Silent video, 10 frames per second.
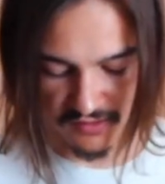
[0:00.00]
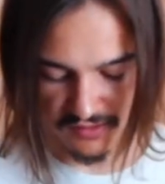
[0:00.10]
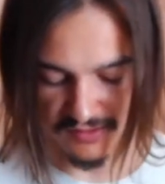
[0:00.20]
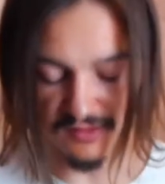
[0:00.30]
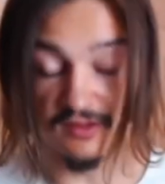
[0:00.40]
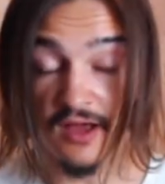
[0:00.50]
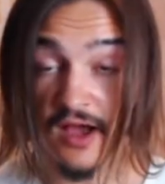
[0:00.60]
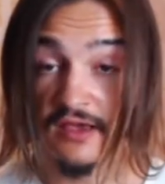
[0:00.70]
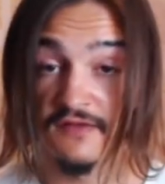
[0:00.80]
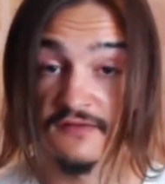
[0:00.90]
the
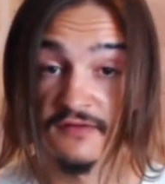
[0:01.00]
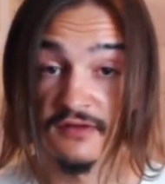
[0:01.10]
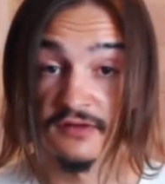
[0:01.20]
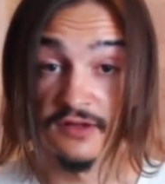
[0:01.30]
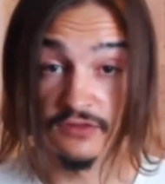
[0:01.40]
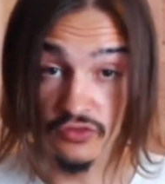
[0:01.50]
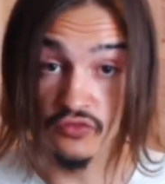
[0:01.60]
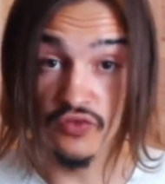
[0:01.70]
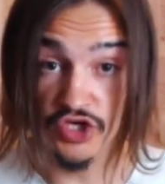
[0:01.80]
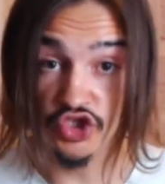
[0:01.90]
life that you
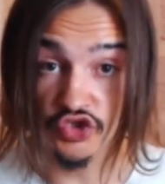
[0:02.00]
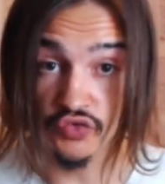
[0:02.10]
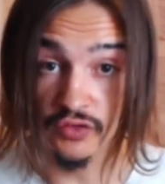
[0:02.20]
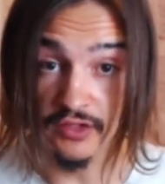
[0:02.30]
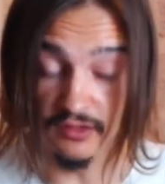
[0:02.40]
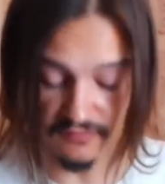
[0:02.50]
wish to live.